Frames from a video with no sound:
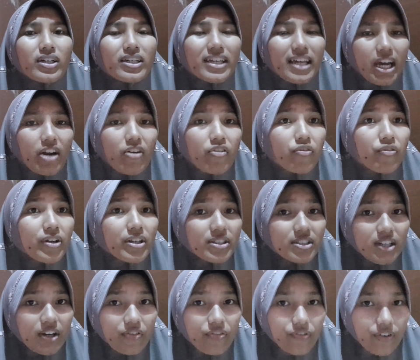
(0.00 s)
get
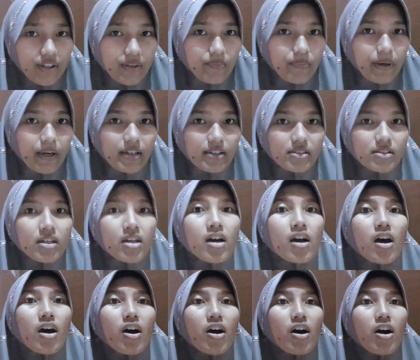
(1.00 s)
real-time feedback
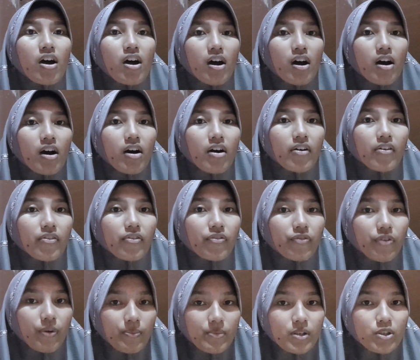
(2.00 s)
from the